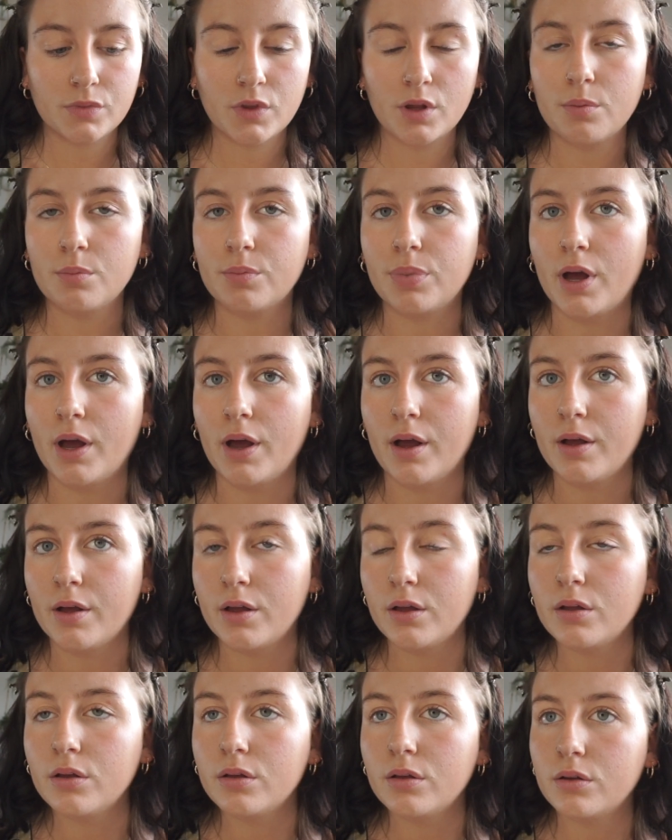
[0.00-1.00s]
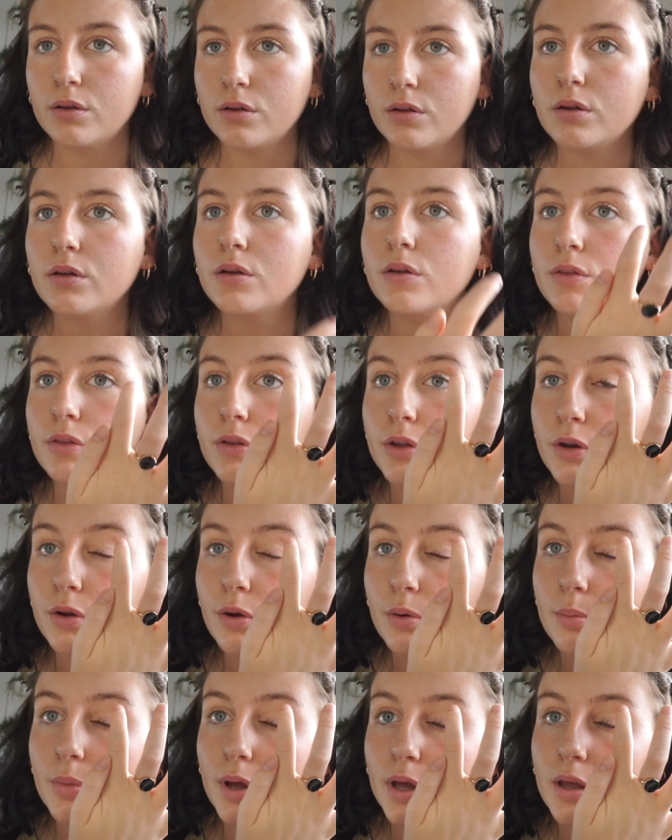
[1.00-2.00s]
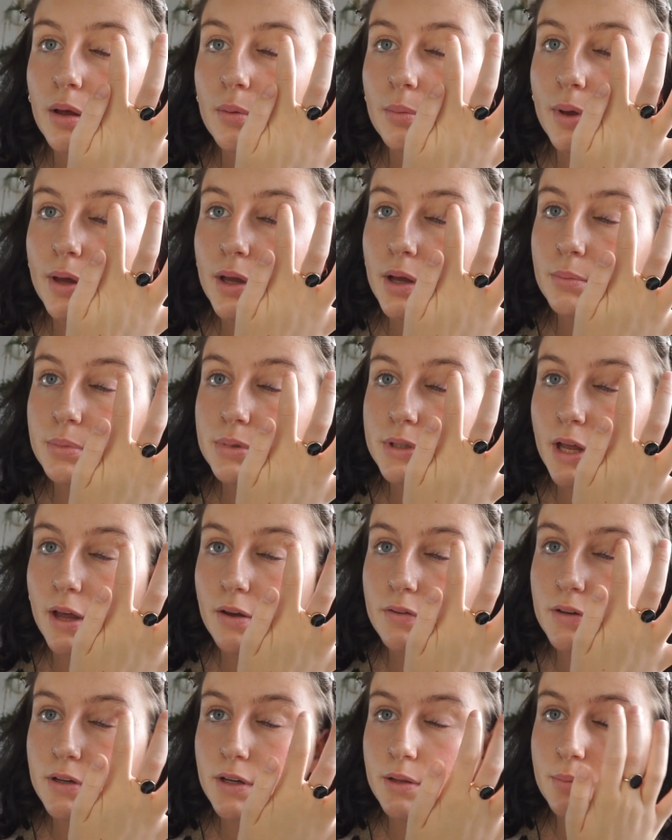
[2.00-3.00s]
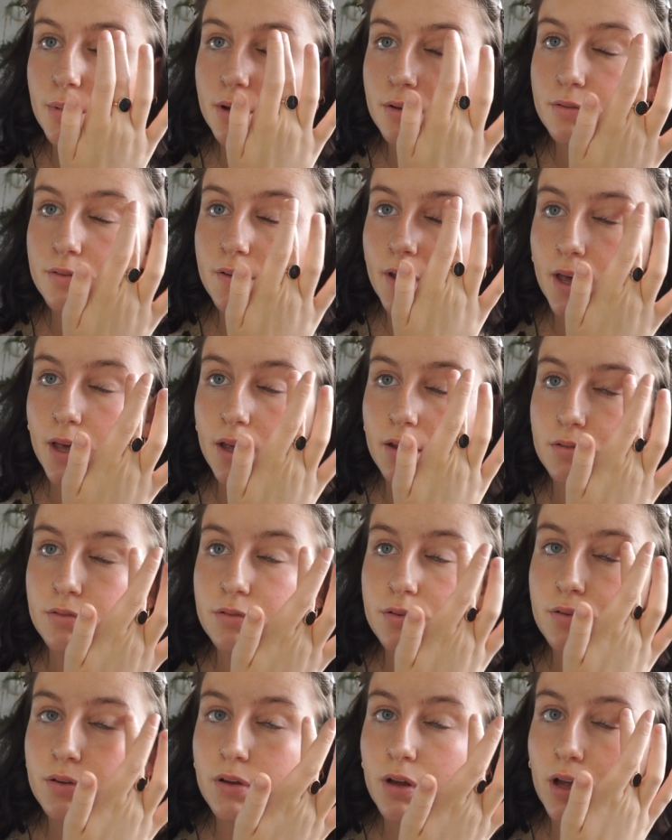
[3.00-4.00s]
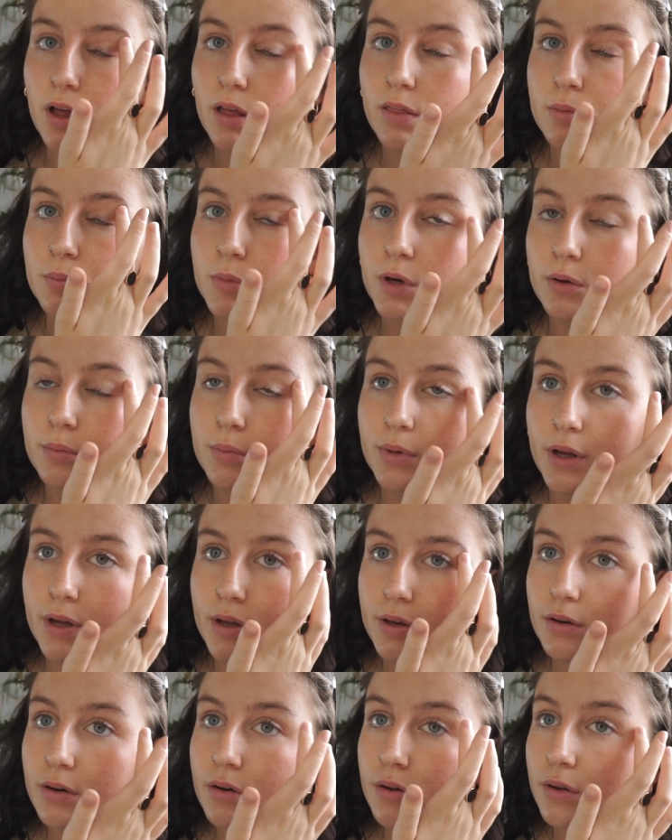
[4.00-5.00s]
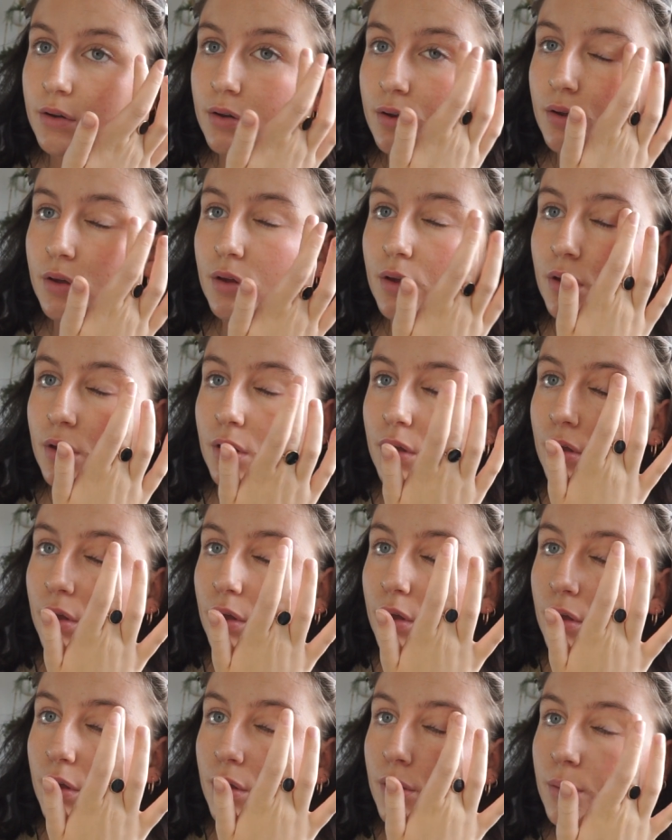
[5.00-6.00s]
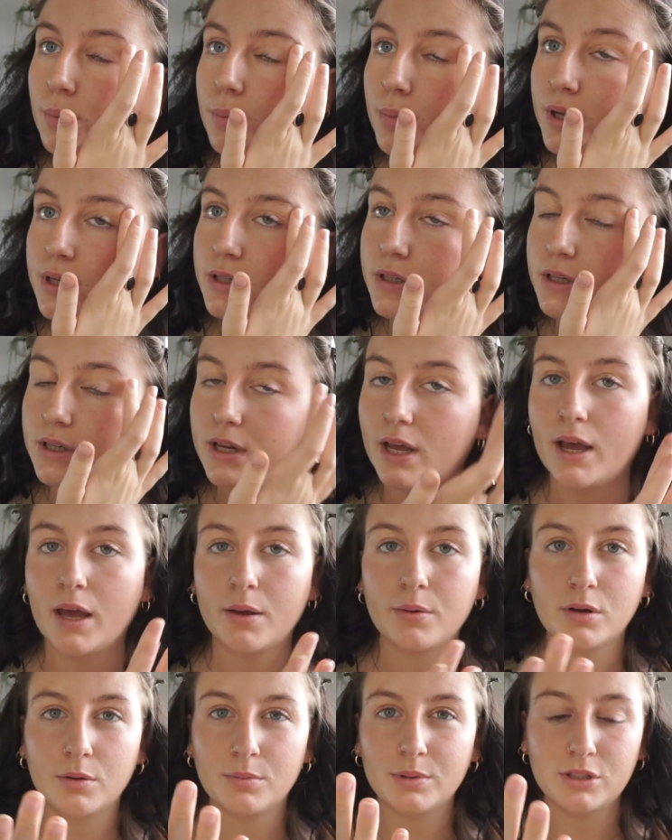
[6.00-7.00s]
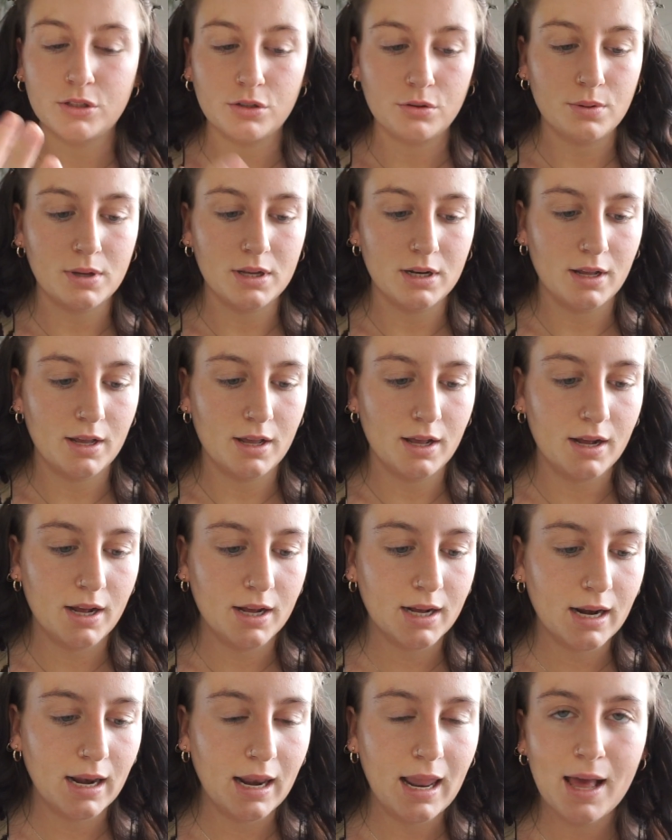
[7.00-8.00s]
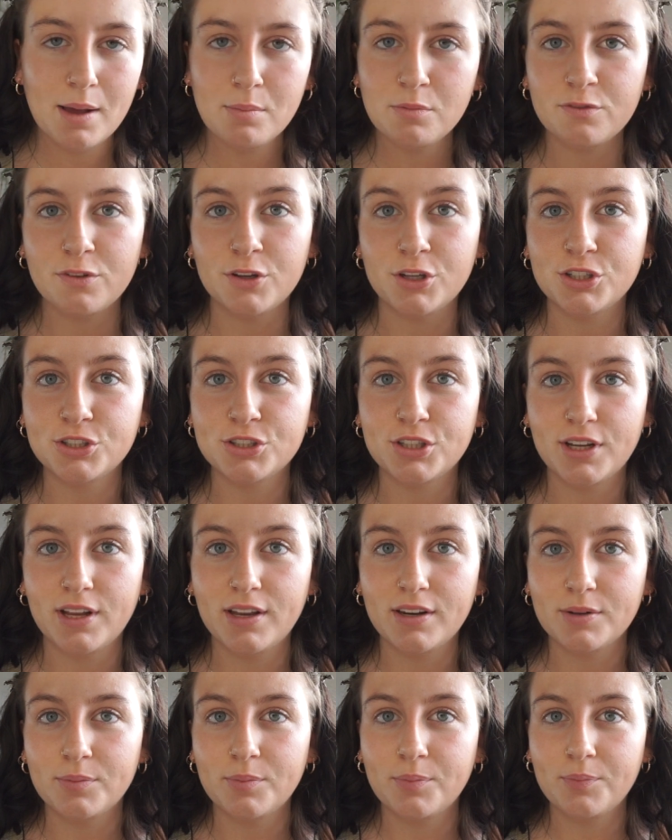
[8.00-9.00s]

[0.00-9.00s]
But the no makeup's definitely my fave at the moment. But today I'm going to be doing a glam version